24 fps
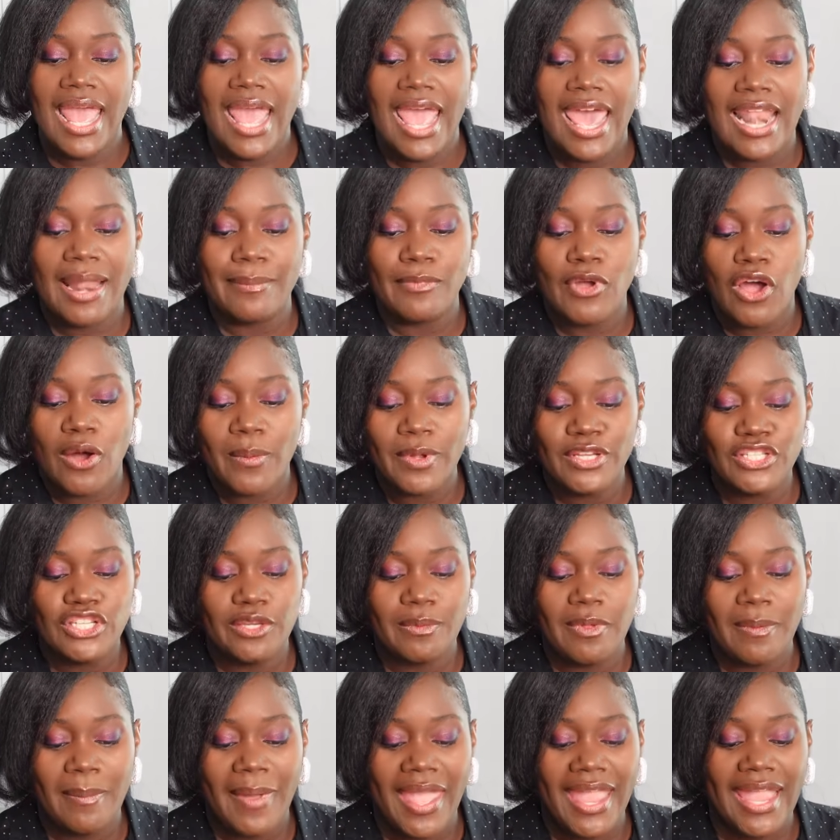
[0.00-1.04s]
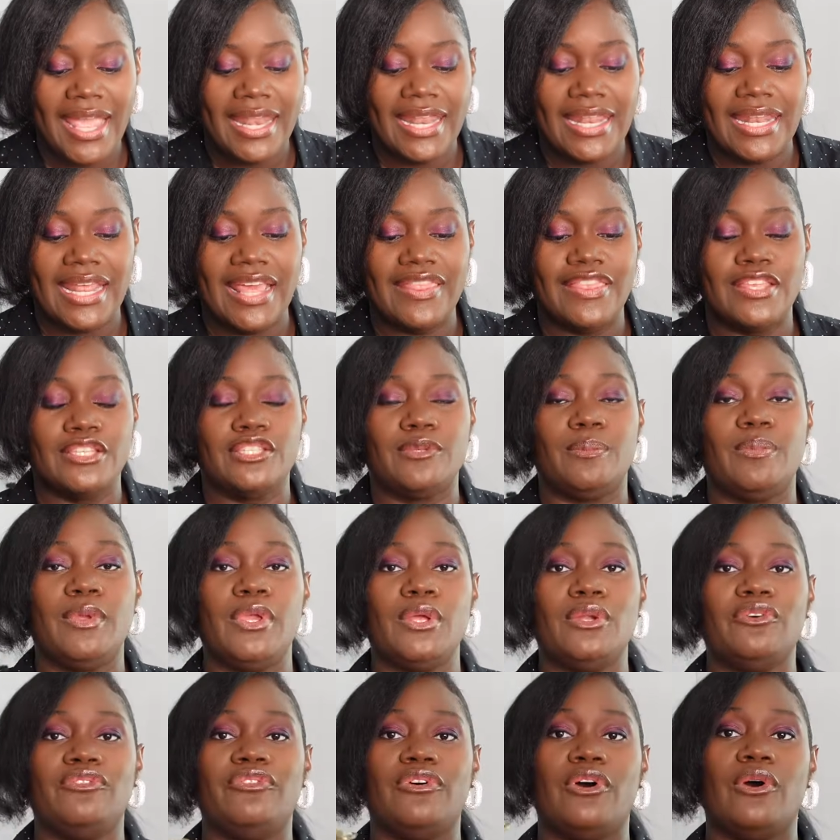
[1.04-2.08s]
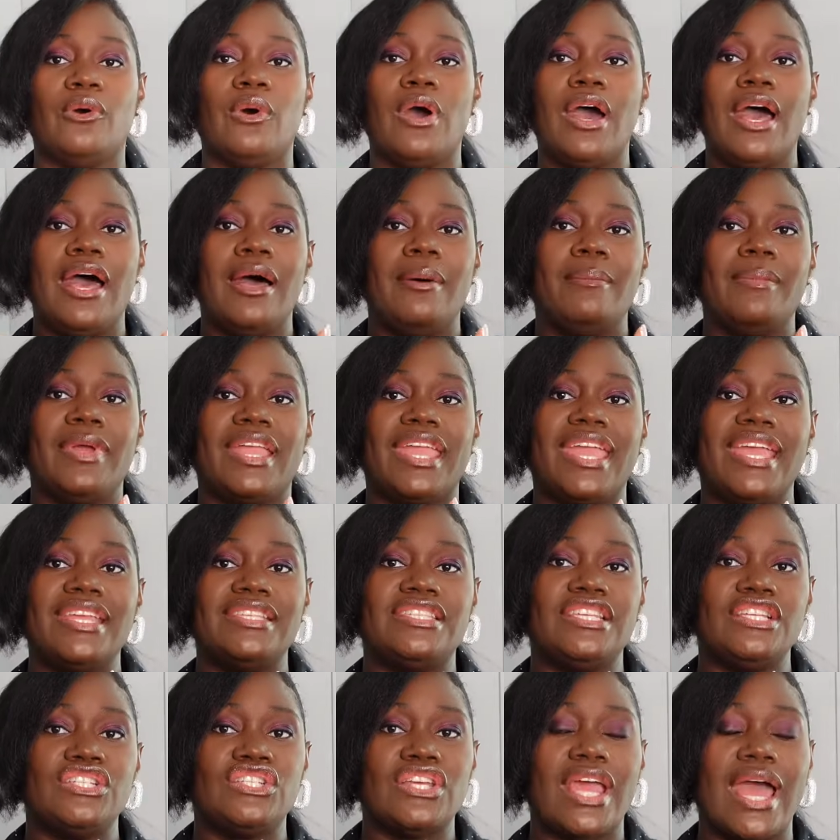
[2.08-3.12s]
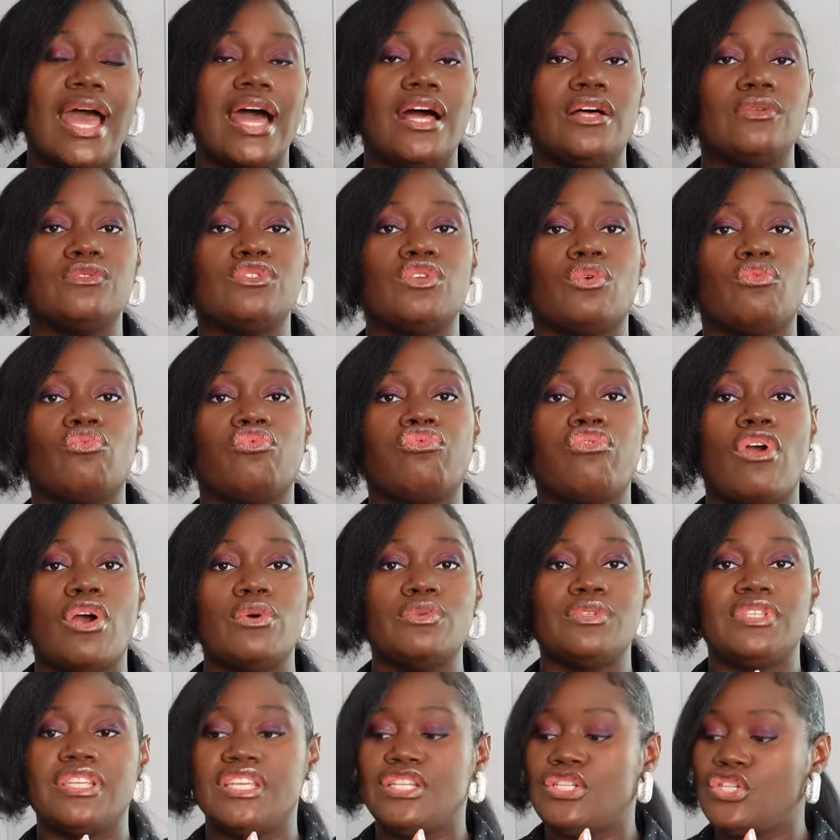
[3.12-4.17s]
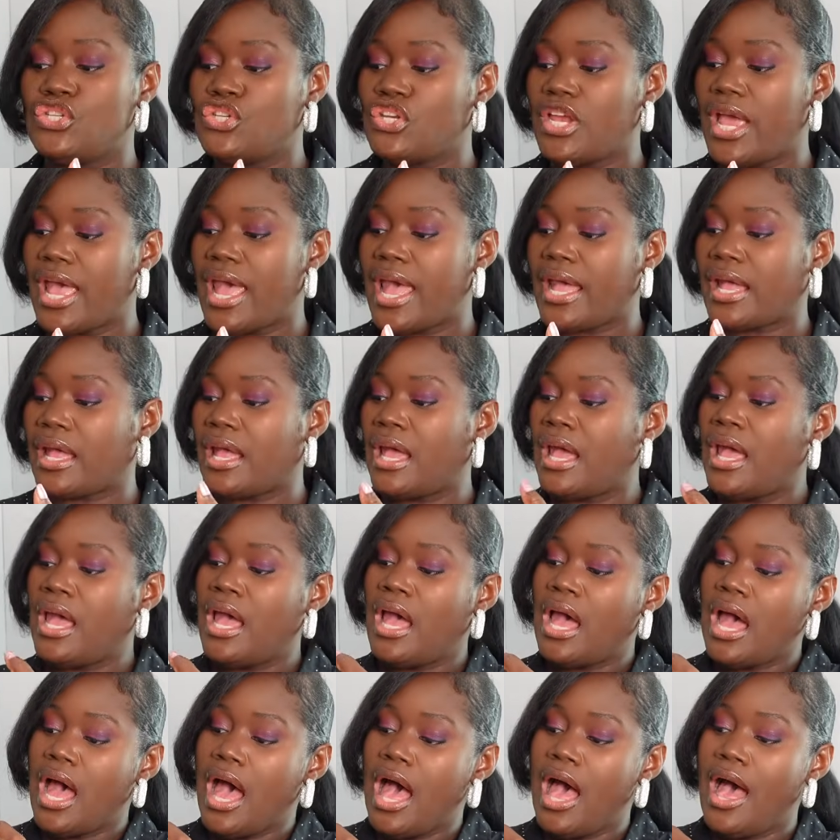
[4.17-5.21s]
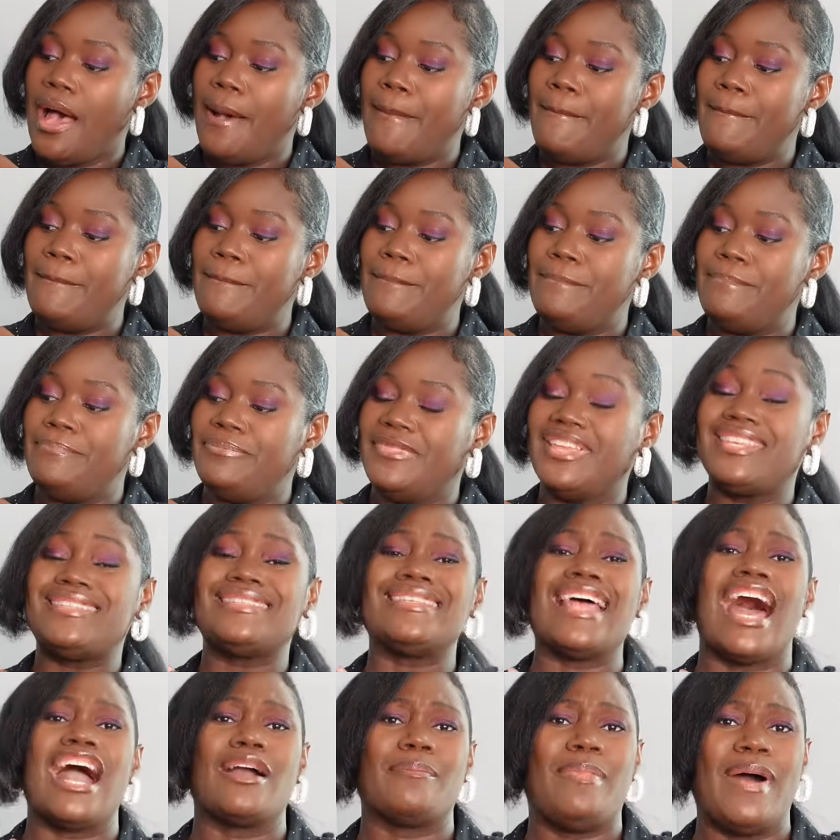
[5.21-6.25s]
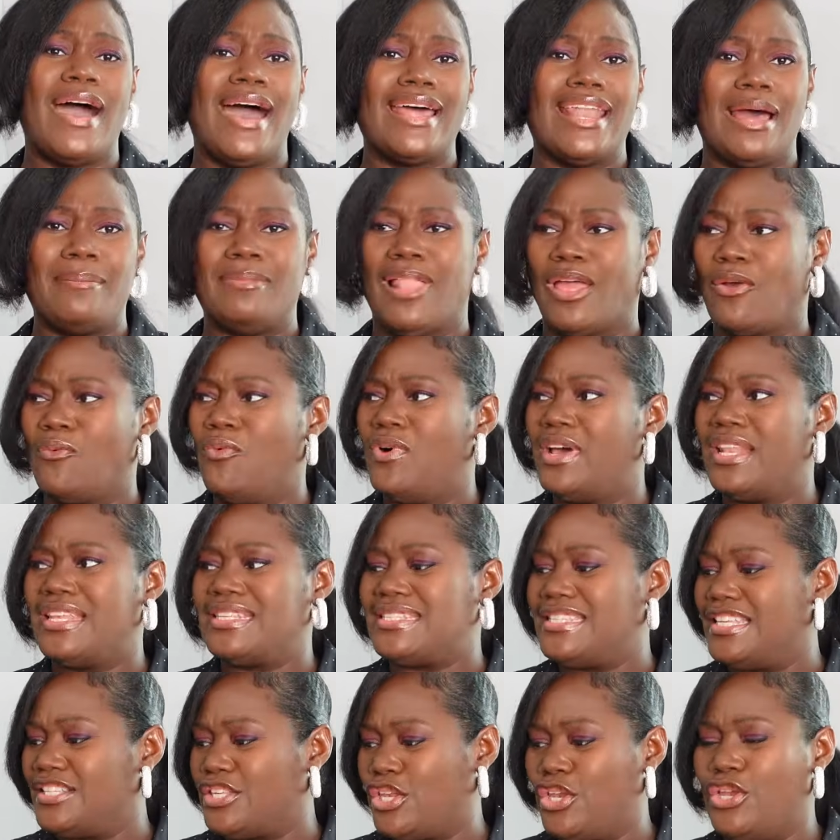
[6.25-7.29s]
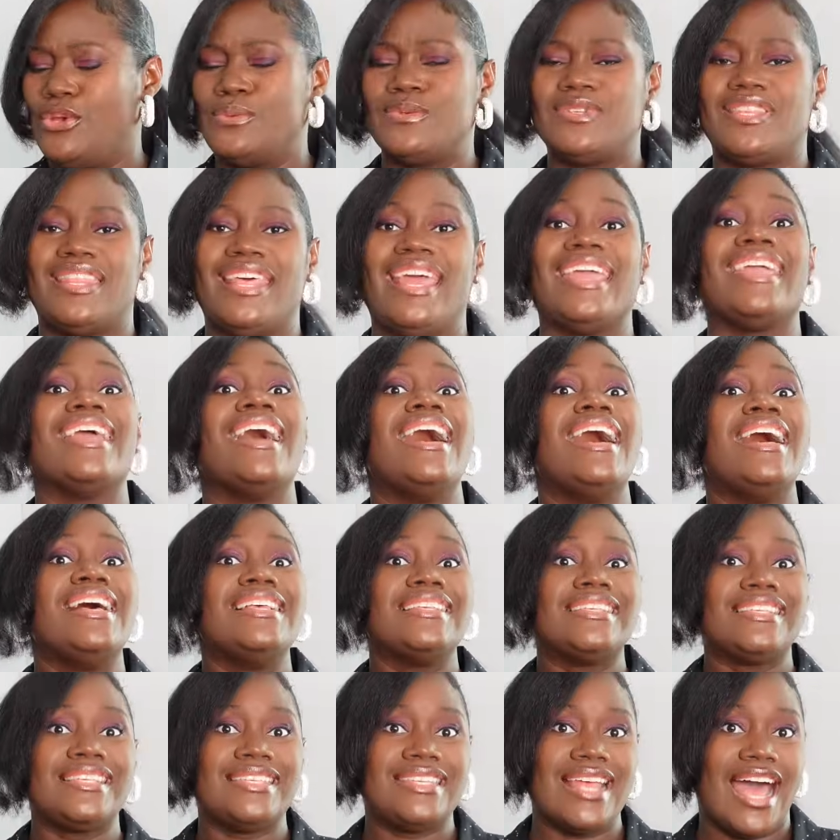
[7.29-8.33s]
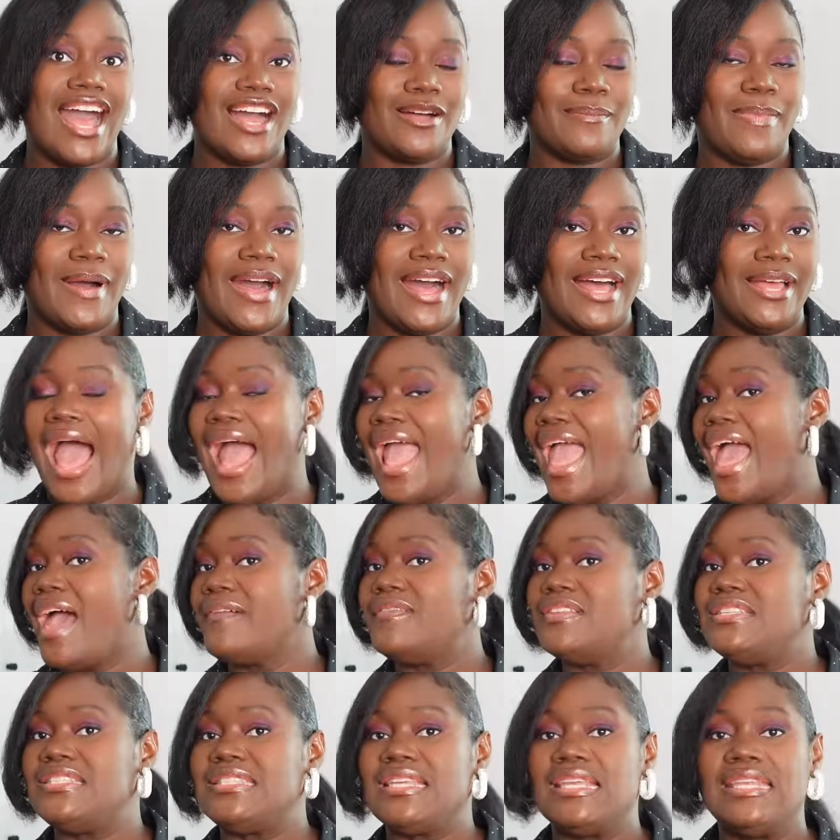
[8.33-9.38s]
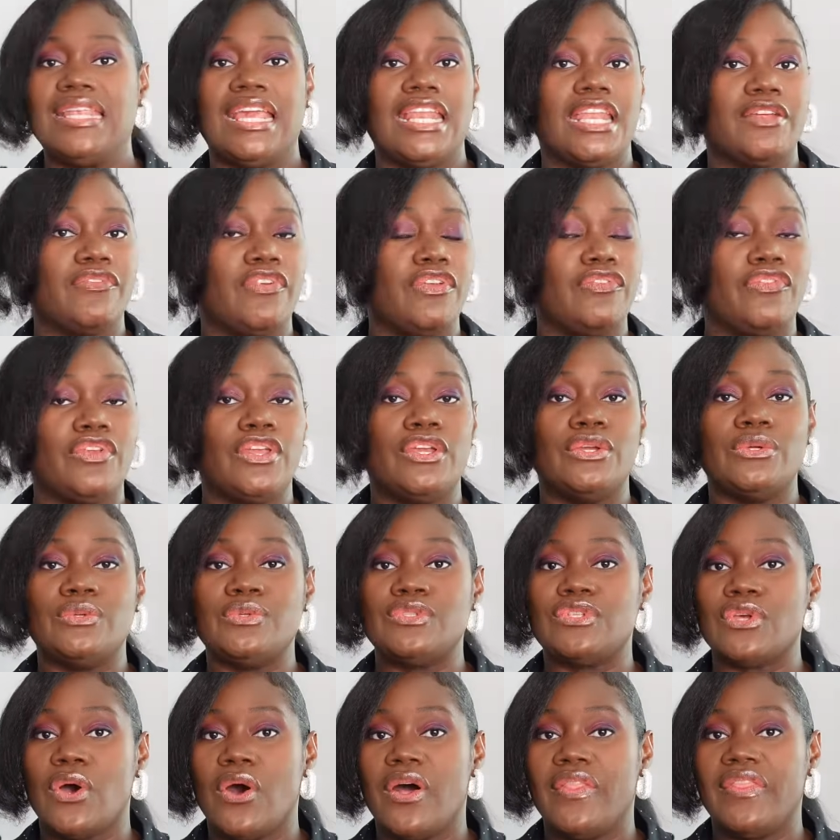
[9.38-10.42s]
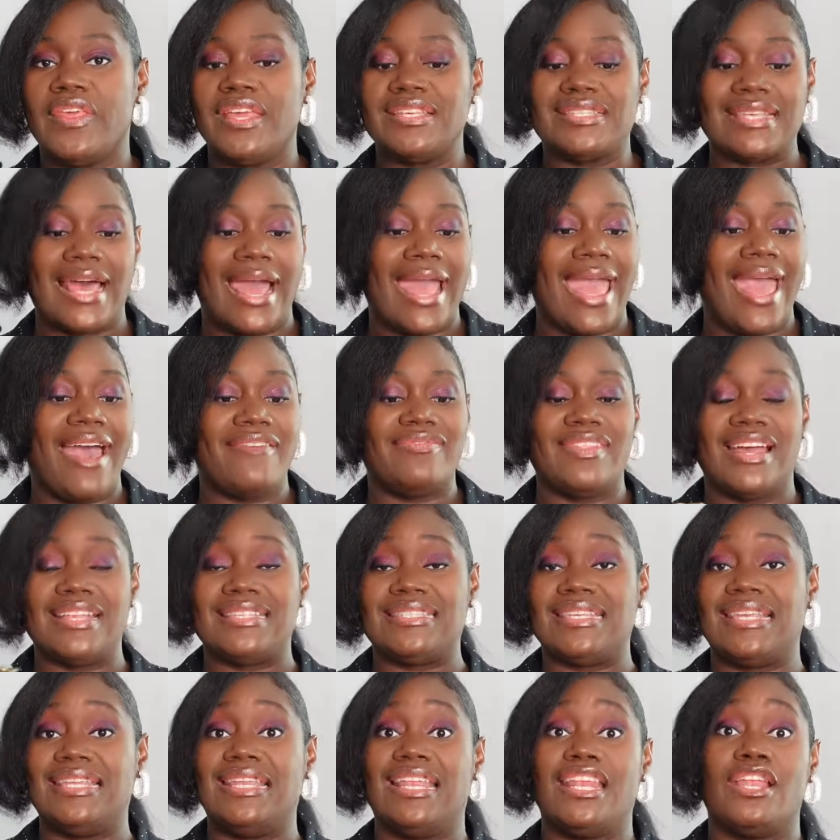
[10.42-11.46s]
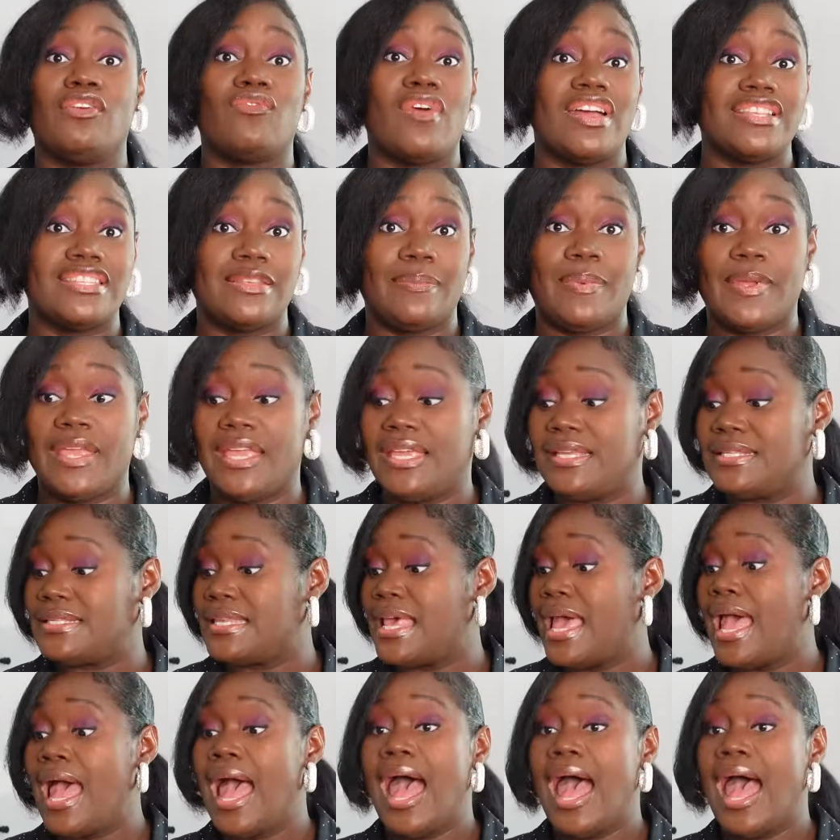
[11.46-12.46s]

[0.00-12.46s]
And I'm going to be making it in this beautiful Mackenzie Child's Rosy Check stock pot. I'm like, what is this huge thing? Stock pot. I haven't seen any reviews on this. I have not seen any recipes.